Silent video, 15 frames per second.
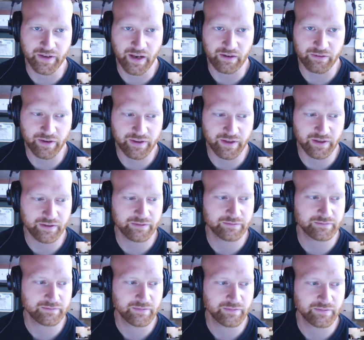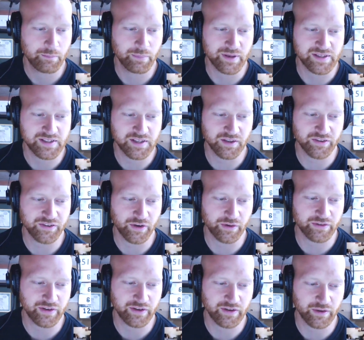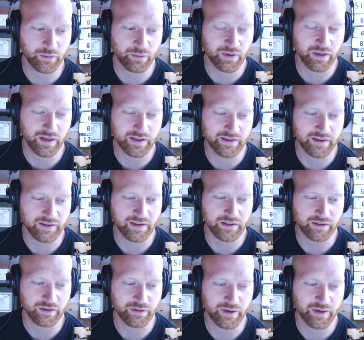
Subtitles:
everything, but still soaks into the wood like the thin glue